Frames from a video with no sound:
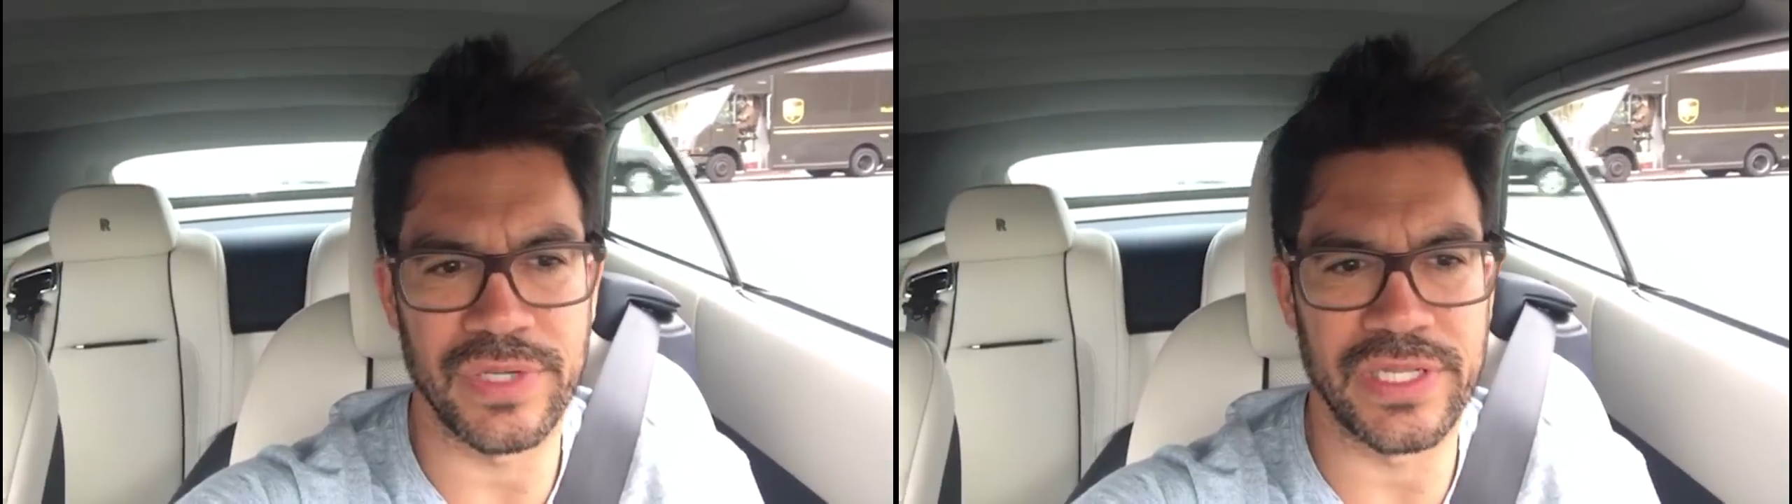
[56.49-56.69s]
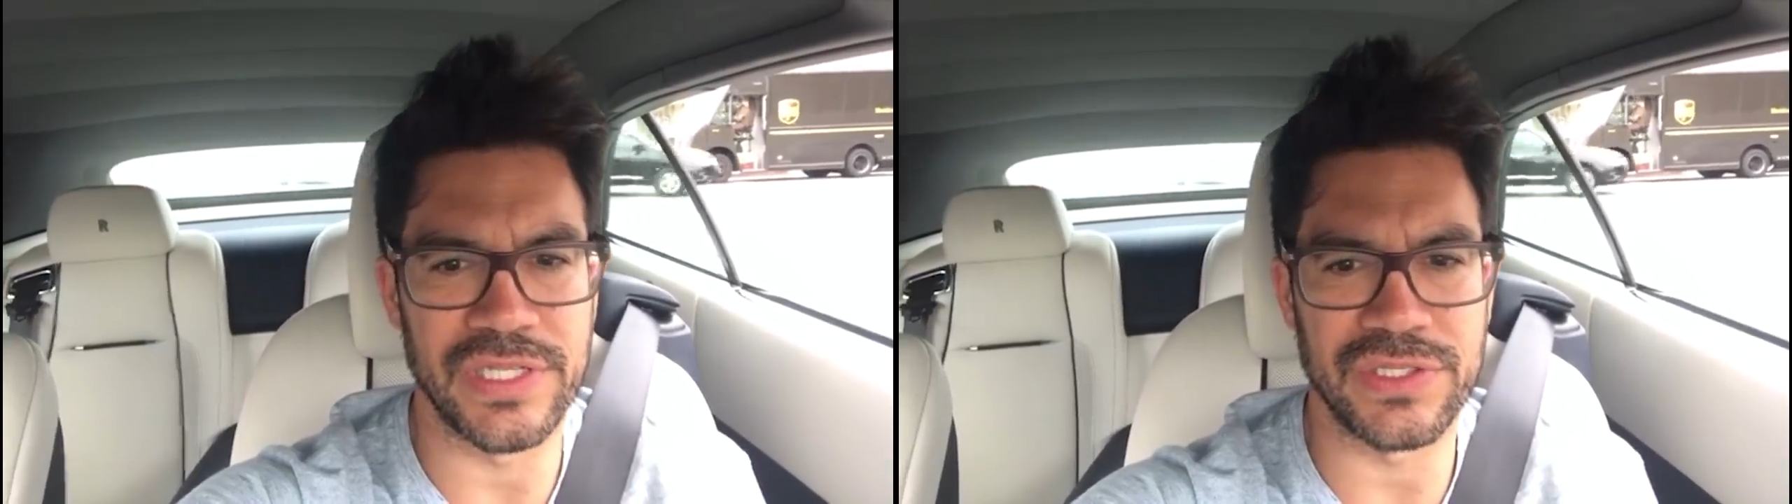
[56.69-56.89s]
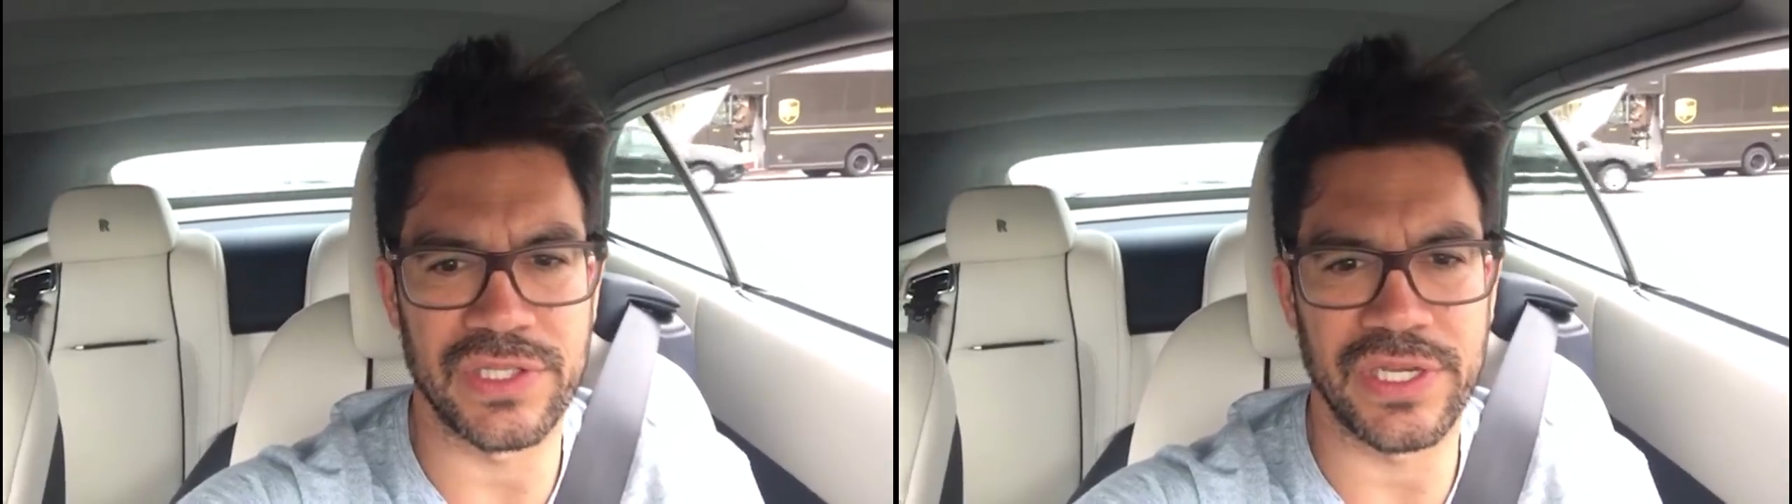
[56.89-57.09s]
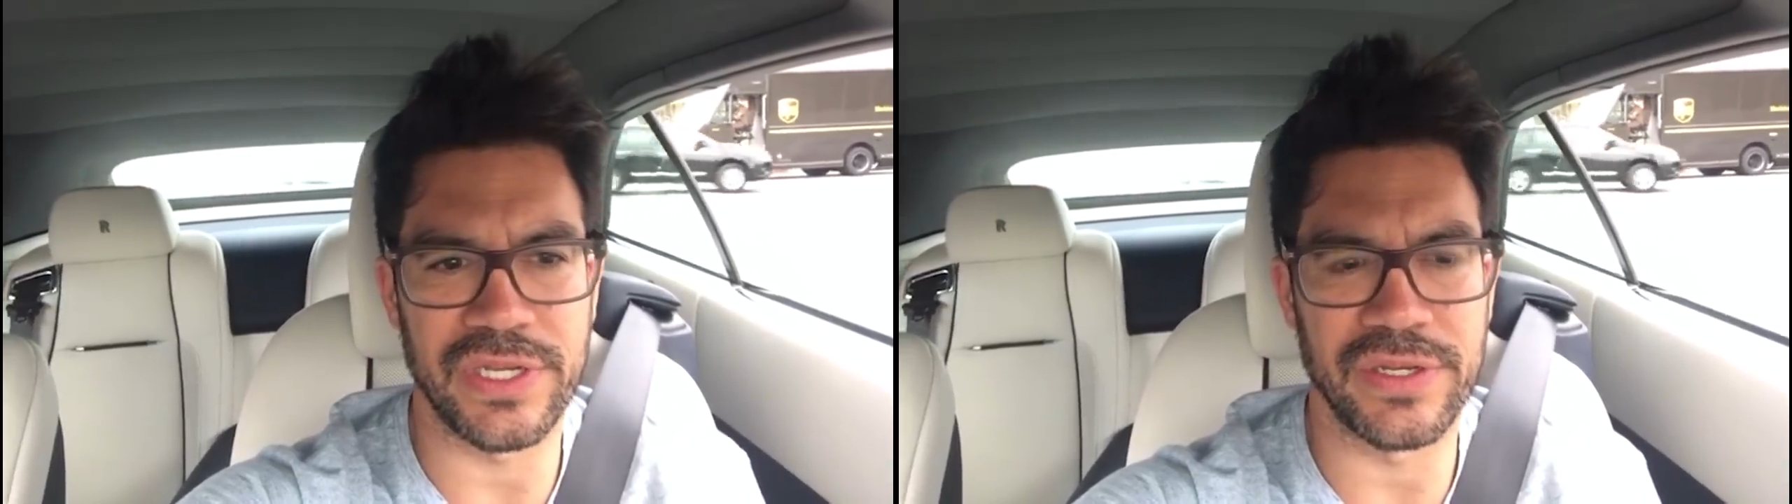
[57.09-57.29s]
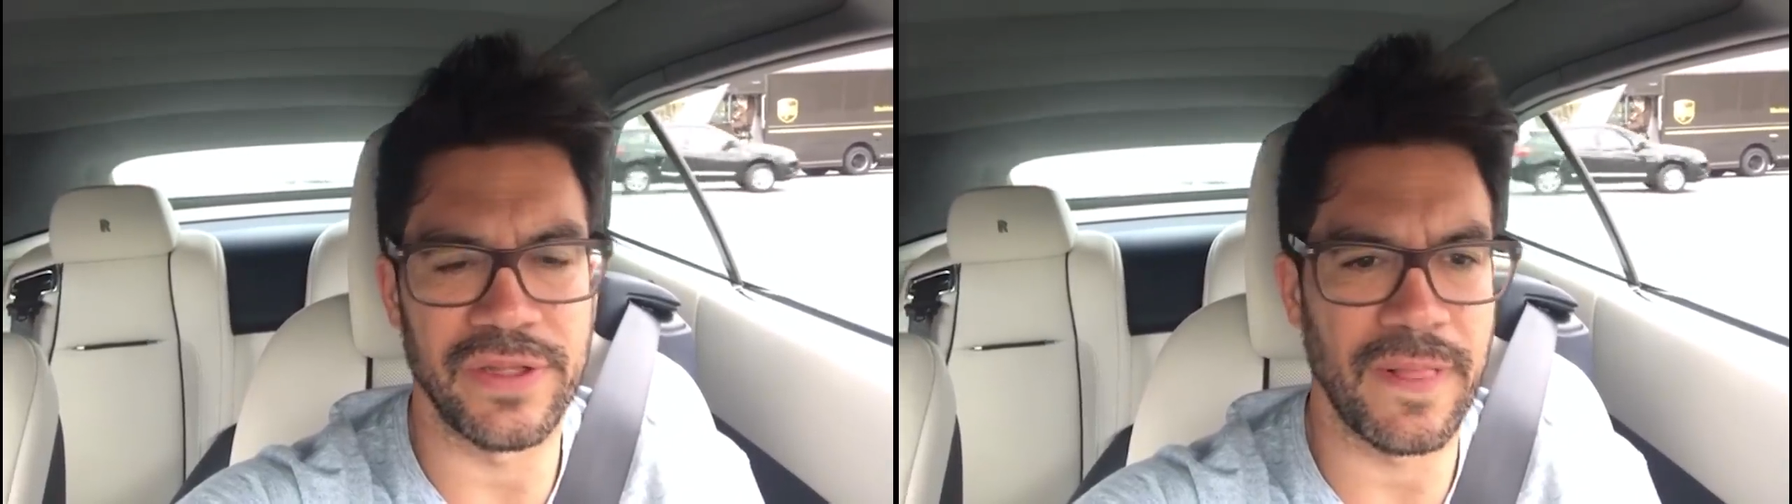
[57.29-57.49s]
at least they,
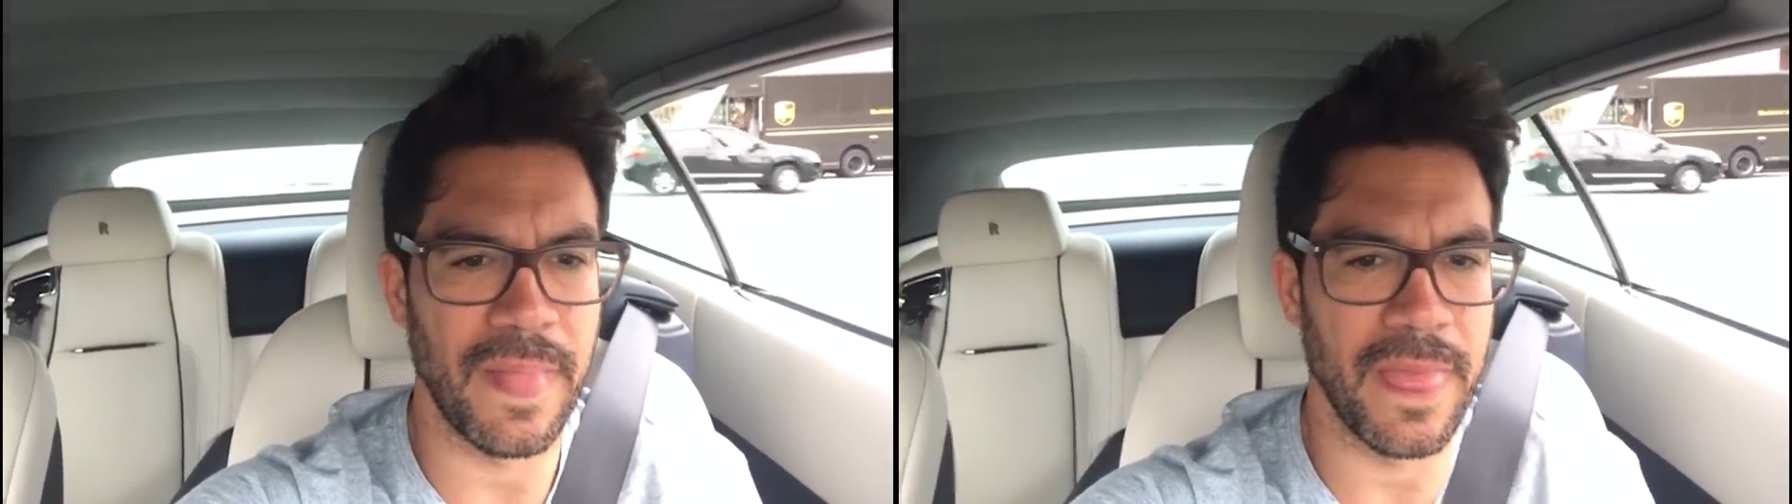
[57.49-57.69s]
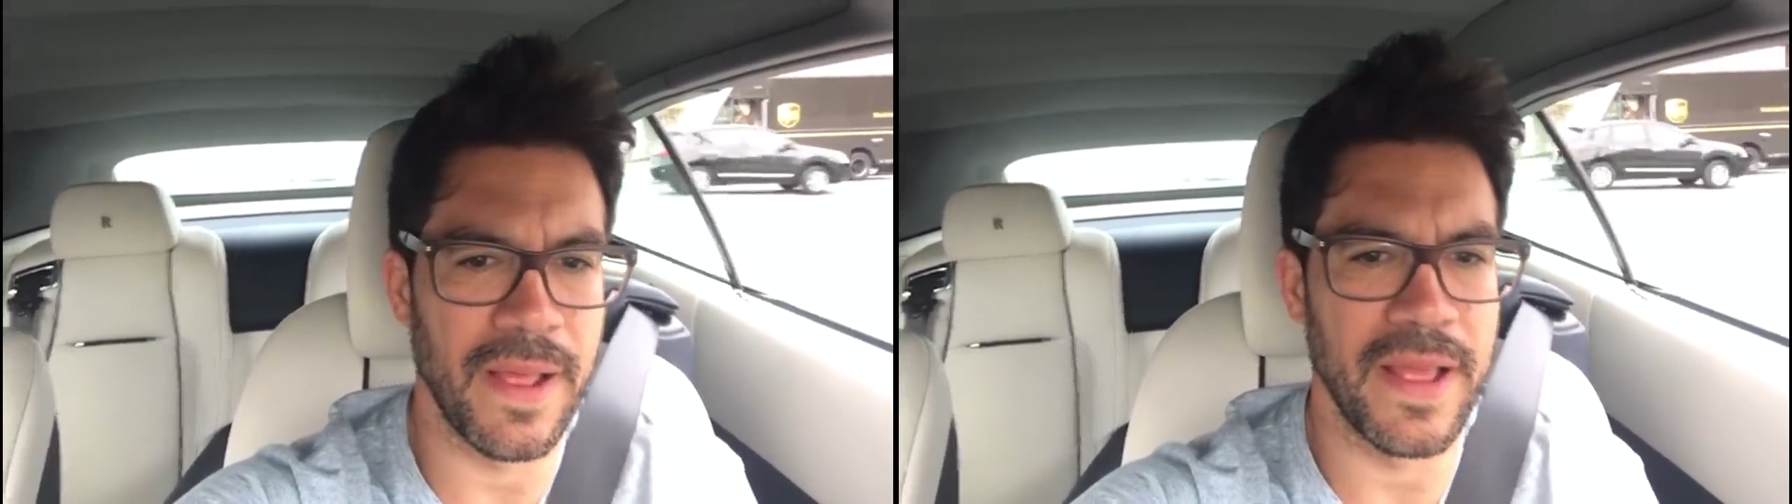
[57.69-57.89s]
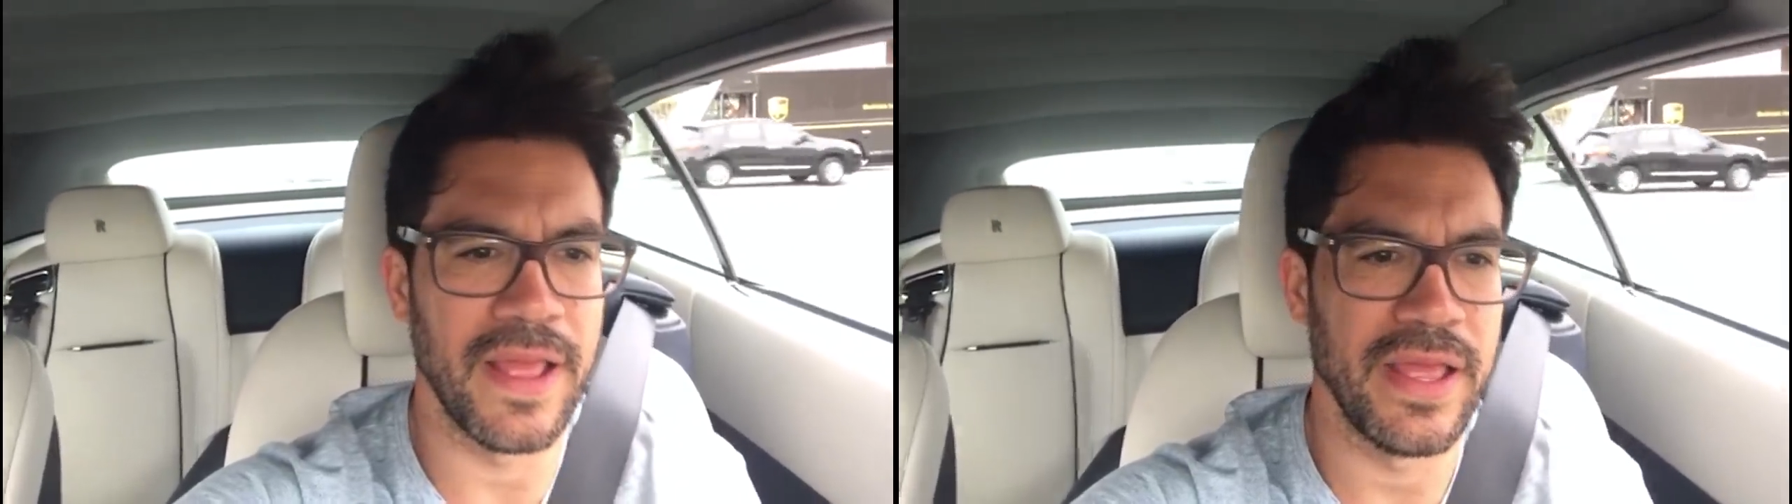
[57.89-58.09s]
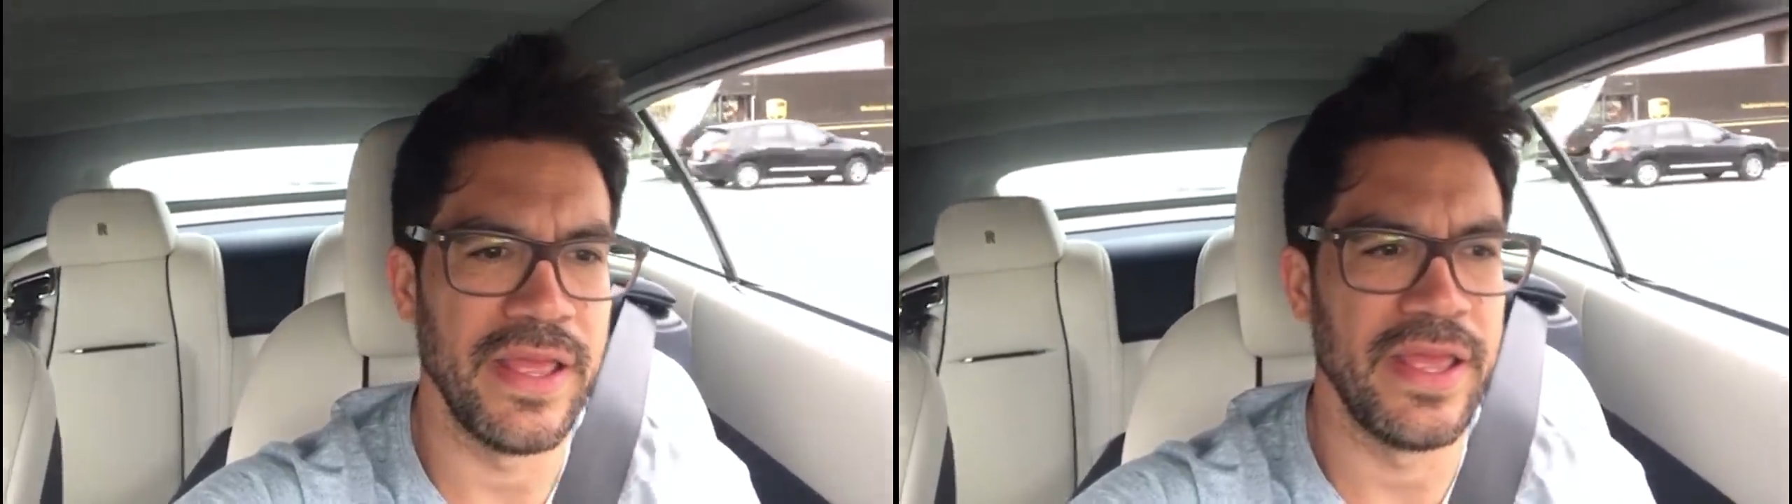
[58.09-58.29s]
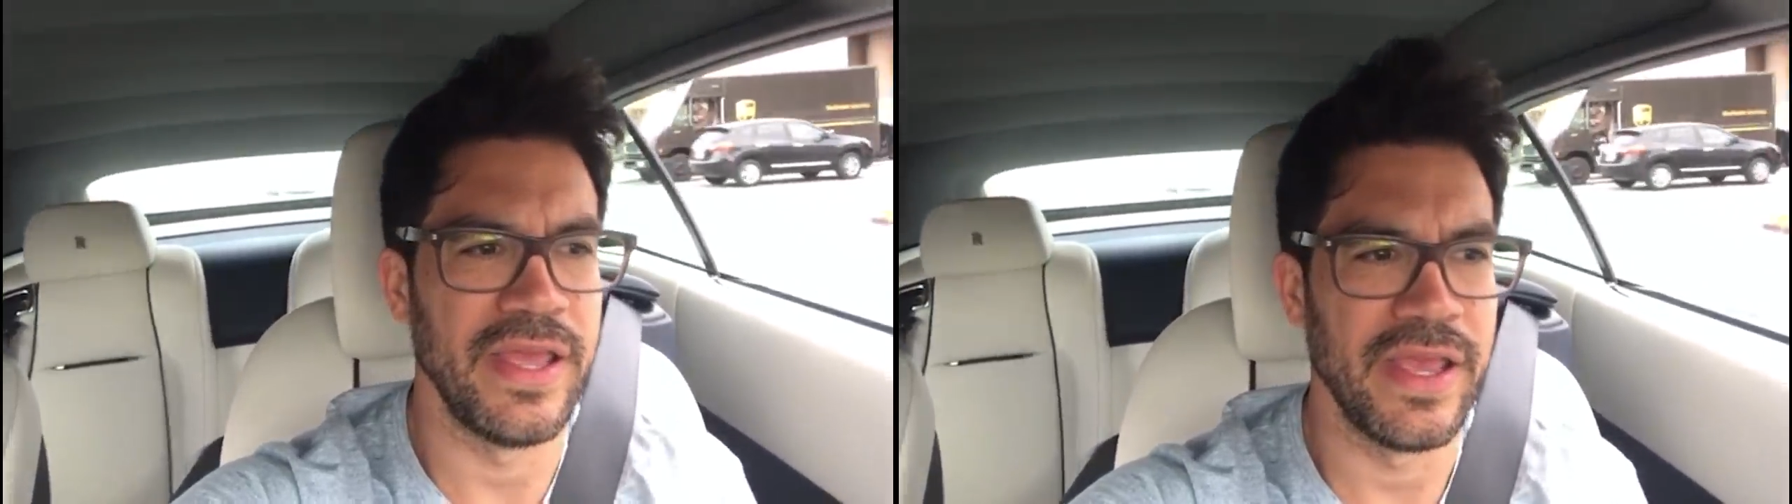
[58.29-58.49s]

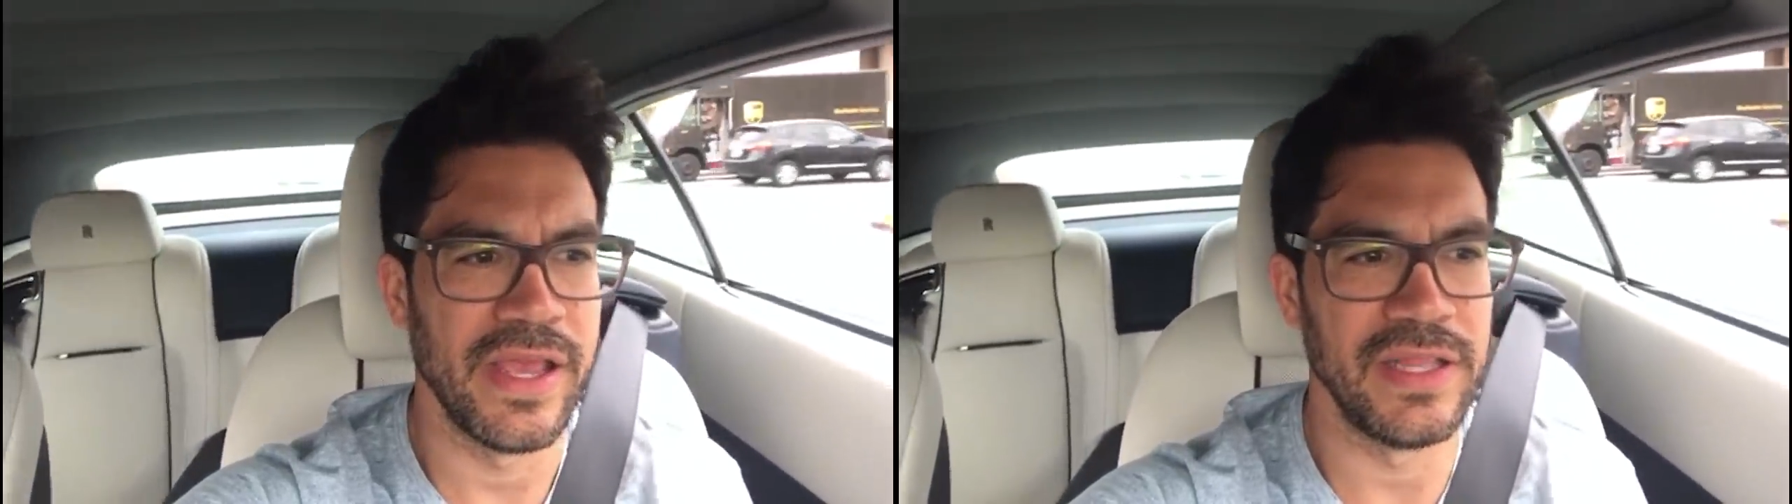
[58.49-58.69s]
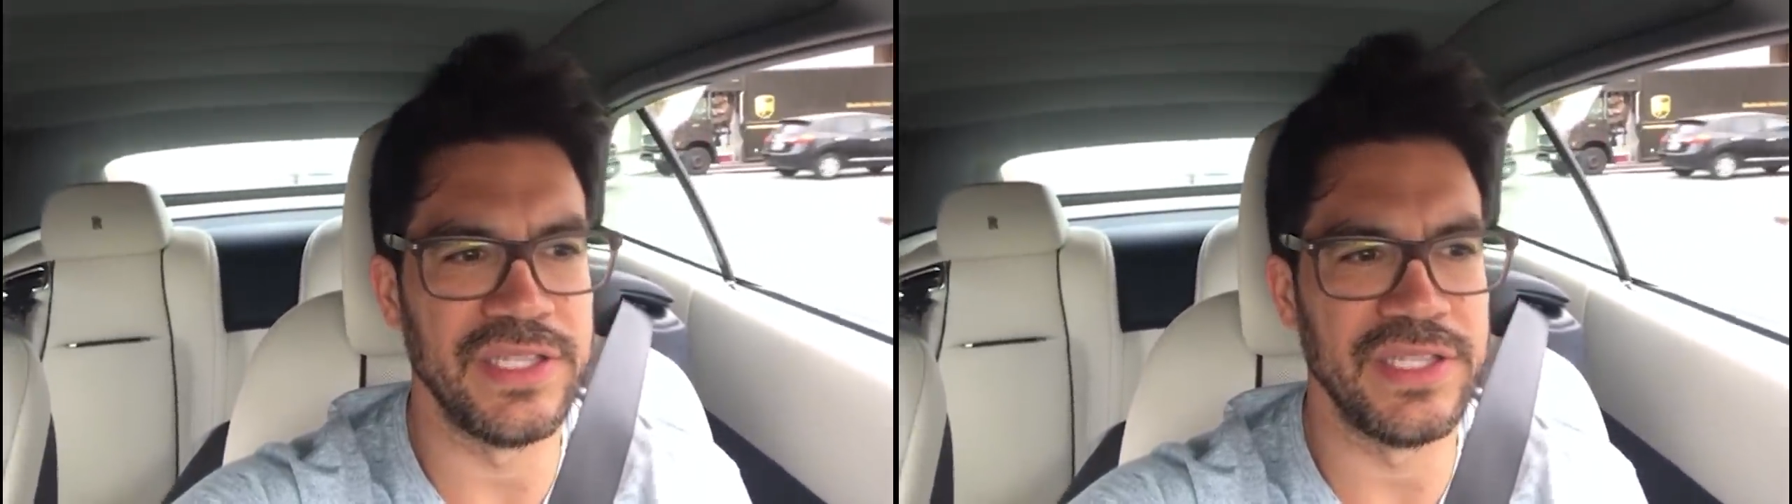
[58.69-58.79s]
at